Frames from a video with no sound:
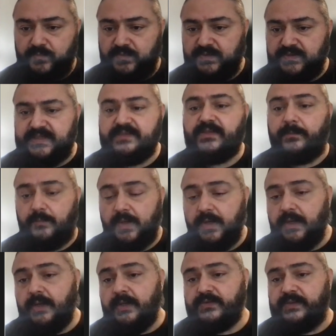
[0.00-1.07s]
system
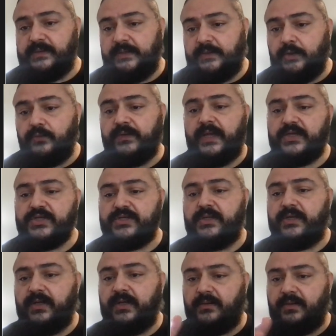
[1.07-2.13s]
so that they don't
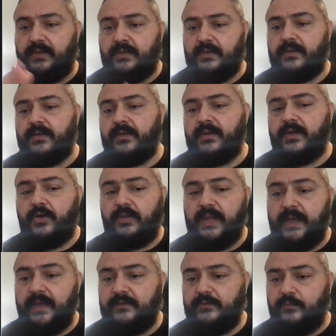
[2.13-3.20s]
actually
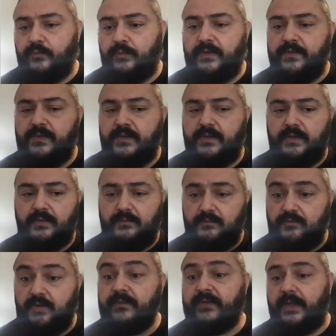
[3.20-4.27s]
collide with the
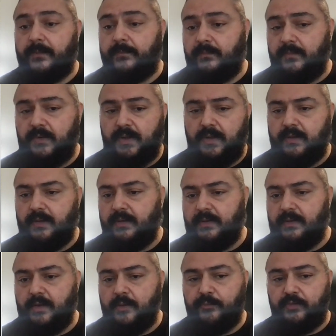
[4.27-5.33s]
runtime
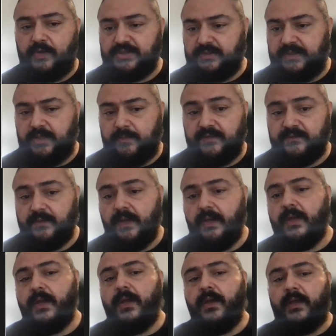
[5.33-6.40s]
operational database.
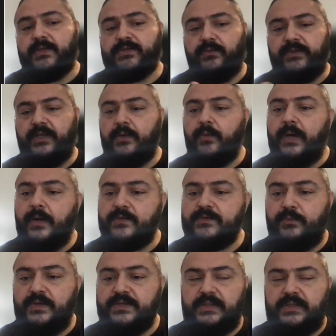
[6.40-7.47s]
And so data warehouse
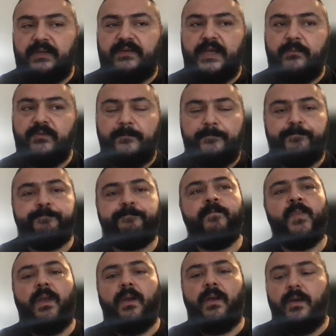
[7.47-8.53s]
was an attempt
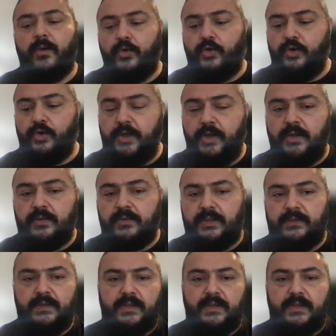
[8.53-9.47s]
early on in